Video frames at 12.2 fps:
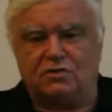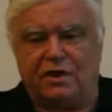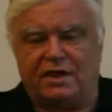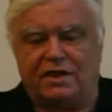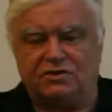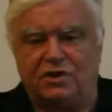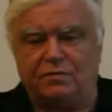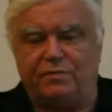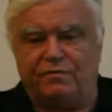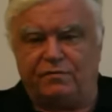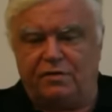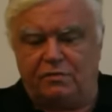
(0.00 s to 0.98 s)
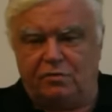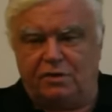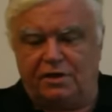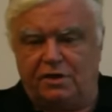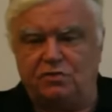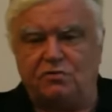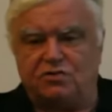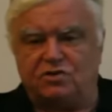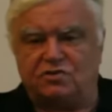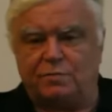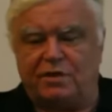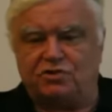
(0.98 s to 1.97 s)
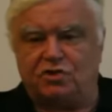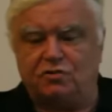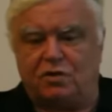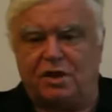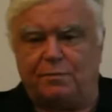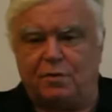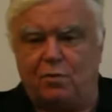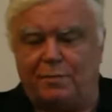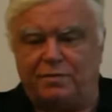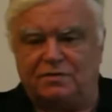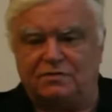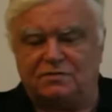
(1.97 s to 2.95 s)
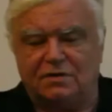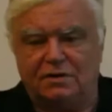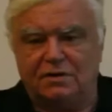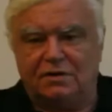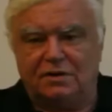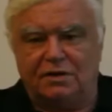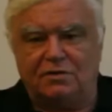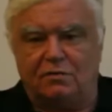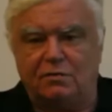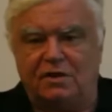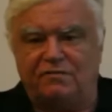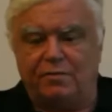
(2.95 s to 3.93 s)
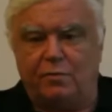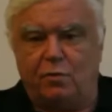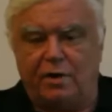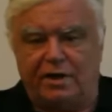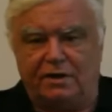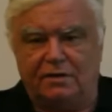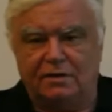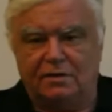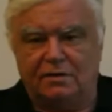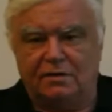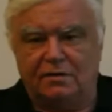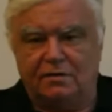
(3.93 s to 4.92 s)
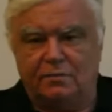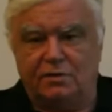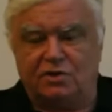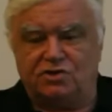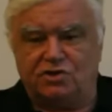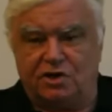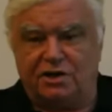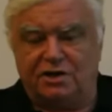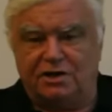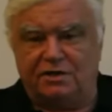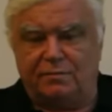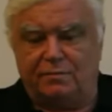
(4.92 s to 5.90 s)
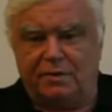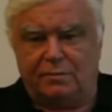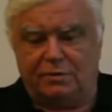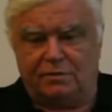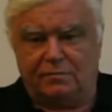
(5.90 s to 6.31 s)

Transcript: I said earlier, you just make sure you keep your weapons and don't give them away, because you're going to need them maybe.